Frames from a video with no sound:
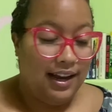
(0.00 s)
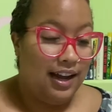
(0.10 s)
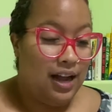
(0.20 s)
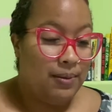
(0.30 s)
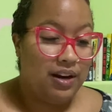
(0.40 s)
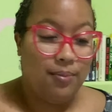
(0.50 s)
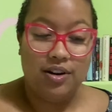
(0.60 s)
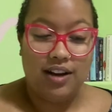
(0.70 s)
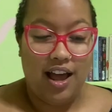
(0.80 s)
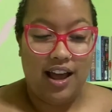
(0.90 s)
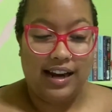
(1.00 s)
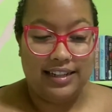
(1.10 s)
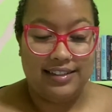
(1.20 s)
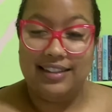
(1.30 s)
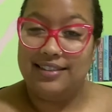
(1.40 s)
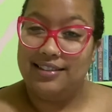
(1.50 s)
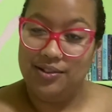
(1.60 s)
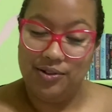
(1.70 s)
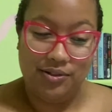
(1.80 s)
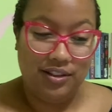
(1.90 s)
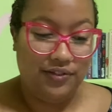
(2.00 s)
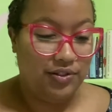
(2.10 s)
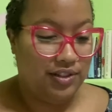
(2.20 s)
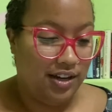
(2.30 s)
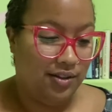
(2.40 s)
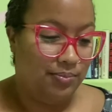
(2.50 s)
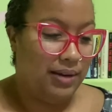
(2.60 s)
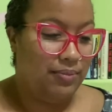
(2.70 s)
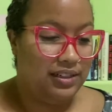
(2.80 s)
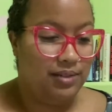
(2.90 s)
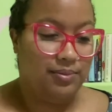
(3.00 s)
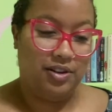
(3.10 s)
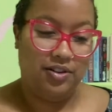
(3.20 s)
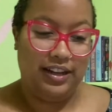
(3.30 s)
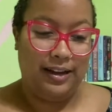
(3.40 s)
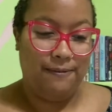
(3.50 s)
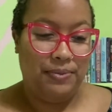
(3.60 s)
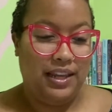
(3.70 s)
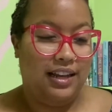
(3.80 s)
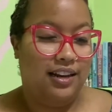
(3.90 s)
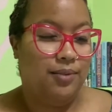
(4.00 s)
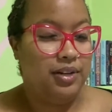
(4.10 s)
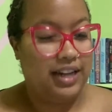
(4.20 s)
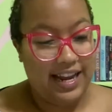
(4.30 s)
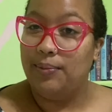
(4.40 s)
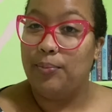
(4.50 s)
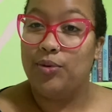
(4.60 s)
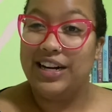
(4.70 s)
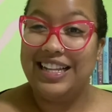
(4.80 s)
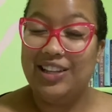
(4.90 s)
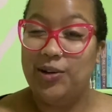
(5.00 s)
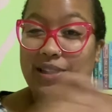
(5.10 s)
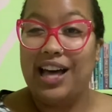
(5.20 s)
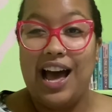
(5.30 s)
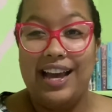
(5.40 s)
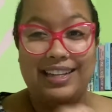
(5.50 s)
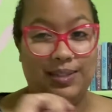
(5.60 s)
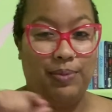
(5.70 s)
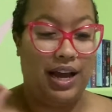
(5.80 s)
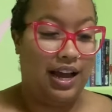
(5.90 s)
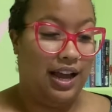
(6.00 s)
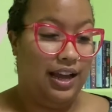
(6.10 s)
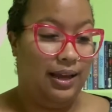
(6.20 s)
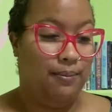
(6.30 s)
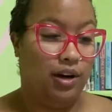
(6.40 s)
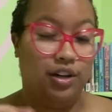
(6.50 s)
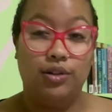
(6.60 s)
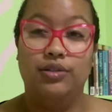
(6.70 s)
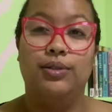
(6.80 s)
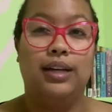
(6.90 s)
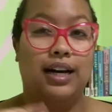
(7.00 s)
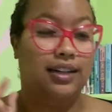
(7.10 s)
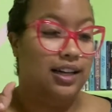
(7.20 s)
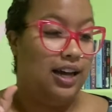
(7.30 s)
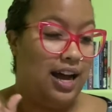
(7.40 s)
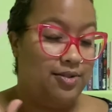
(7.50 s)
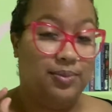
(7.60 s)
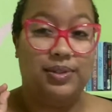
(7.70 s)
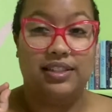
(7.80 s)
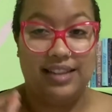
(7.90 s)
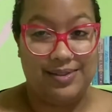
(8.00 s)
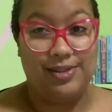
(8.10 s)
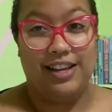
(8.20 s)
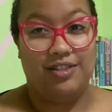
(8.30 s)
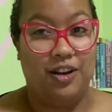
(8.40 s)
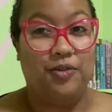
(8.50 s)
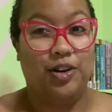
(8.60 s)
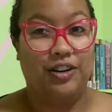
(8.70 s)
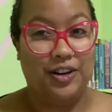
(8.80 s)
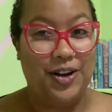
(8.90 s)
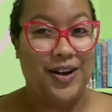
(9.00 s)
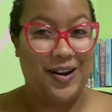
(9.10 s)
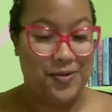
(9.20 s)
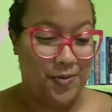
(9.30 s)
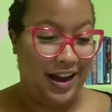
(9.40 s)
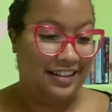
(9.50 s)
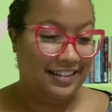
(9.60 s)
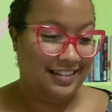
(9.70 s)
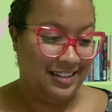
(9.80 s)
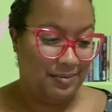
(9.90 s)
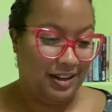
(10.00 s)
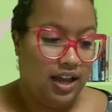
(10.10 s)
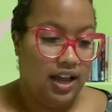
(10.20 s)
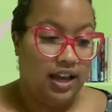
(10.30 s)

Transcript: Number 9 is It's Still Cool If You Don't by Brisa Moroney. Number 8, Pretty Little Lies by Marco Luca. I was obsessed with that song for a while this summer.